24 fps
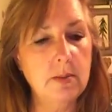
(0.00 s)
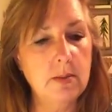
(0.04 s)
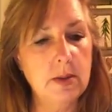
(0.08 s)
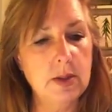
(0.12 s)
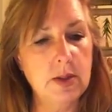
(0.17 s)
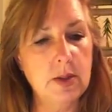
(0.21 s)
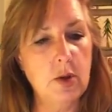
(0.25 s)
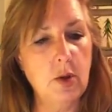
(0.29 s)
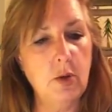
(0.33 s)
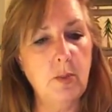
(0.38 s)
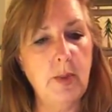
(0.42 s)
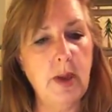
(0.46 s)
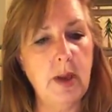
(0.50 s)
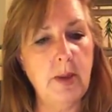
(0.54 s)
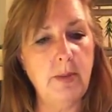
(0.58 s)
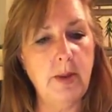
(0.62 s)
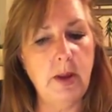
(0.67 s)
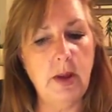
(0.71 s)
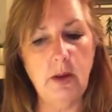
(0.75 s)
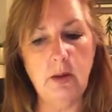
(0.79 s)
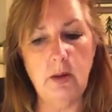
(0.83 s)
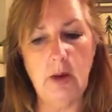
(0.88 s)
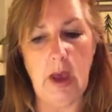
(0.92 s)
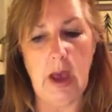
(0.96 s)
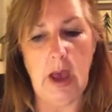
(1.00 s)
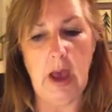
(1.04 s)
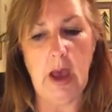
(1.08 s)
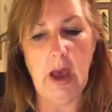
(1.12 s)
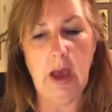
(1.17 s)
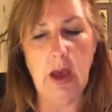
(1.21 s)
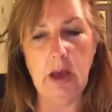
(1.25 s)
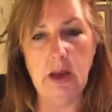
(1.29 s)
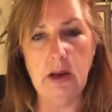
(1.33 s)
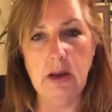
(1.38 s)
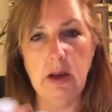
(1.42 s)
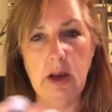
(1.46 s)
So maybe you
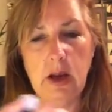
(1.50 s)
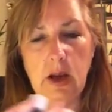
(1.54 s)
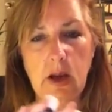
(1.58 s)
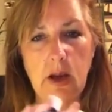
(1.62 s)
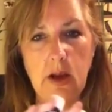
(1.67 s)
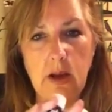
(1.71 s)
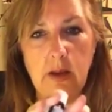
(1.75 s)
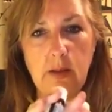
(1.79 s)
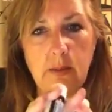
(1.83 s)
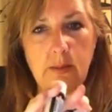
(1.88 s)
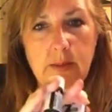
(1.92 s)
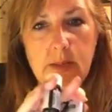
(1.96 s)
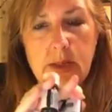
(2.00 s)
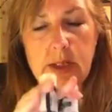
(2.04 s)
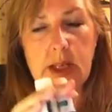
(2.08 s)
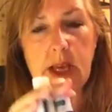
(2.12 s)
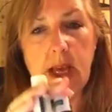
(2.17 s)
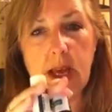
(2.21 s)
add 10